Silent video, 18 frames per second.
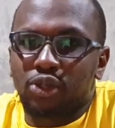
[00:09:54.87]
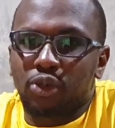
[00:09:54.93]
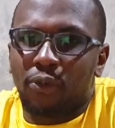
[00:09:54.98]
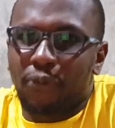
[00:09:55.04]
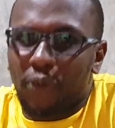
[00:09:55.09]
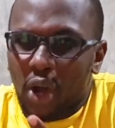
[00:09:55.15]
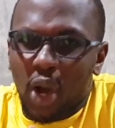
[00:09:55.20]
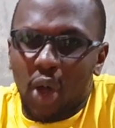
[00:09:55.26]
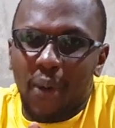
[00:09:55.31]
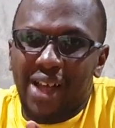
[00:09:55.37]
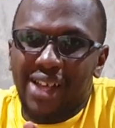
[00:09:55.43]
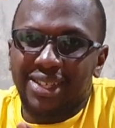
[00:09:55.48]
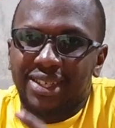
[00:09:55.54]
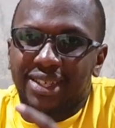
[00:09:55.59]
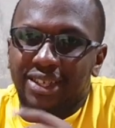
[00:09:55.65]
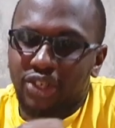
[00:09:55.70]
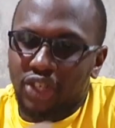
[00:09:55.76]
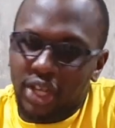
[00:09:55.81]
So follow
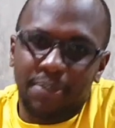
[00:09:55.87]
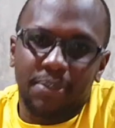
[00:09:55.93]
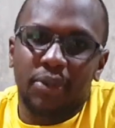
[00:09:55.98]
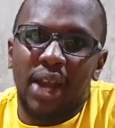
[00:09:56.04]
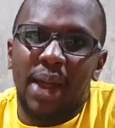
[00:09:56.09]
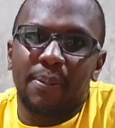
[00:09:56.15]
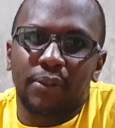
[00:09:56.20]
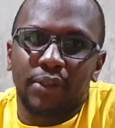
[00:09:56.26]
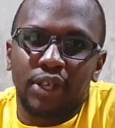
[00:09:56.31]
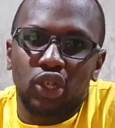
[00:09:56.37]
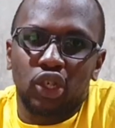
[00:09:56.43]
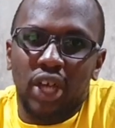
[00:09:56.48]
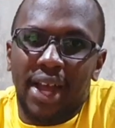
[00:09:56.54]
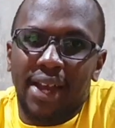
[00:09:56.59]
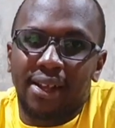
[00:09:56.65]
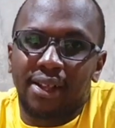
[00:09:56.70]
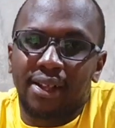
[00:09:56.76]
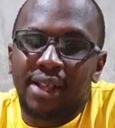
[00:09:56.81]
us, subscribe to the
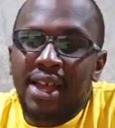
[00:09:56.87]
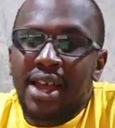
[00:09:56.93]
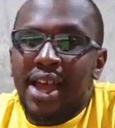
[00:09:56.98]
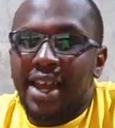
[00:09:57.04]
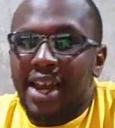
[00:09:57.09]
channel,